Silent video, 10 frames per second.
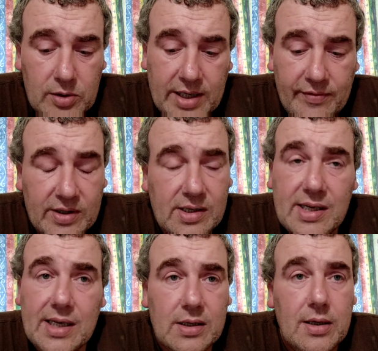give it
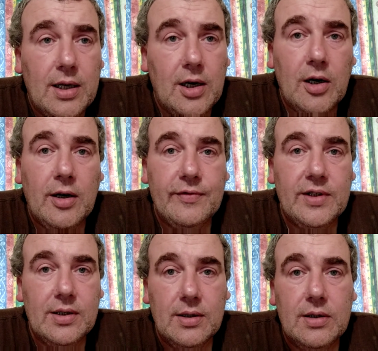
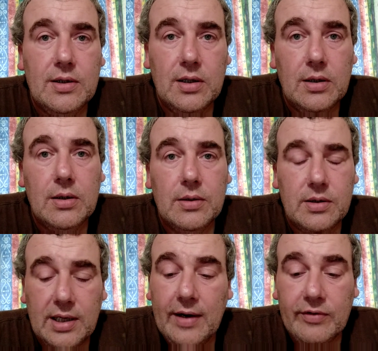6.5 to
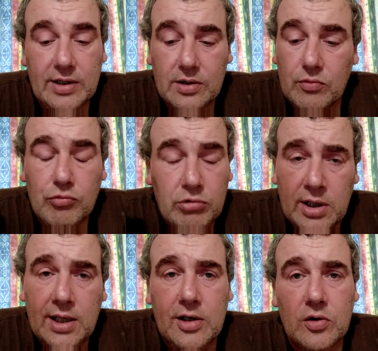7. It's a
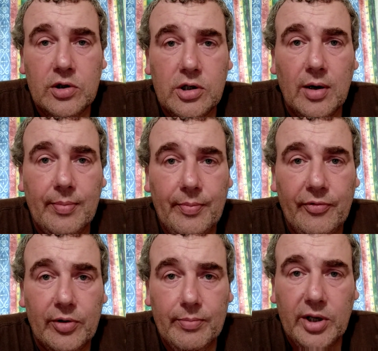really good job
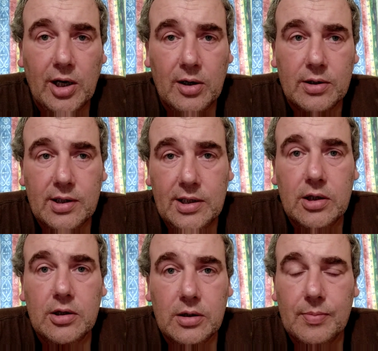from Nasty
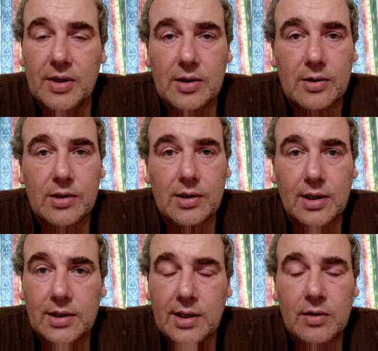Juice because
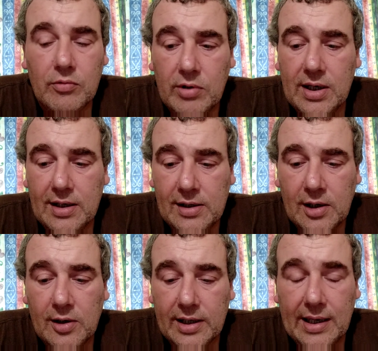I didn't really
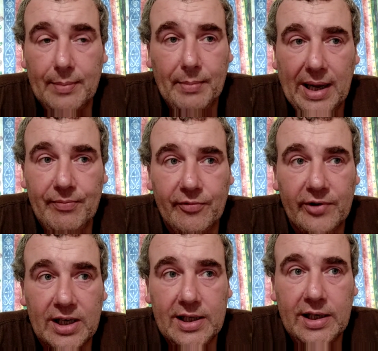like their
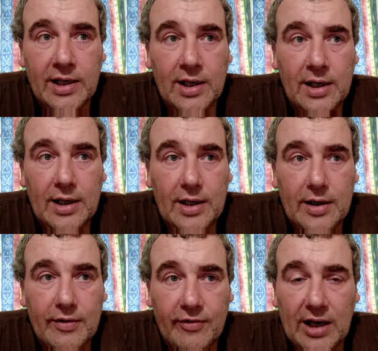mentally
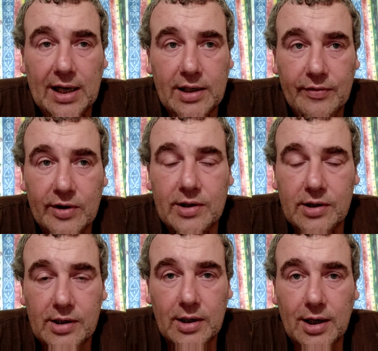
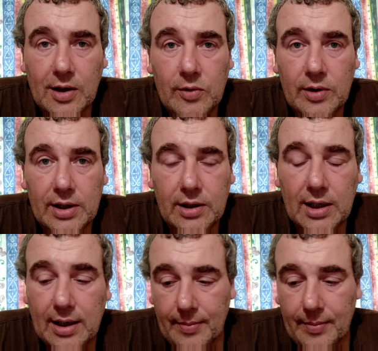flavours, you know, and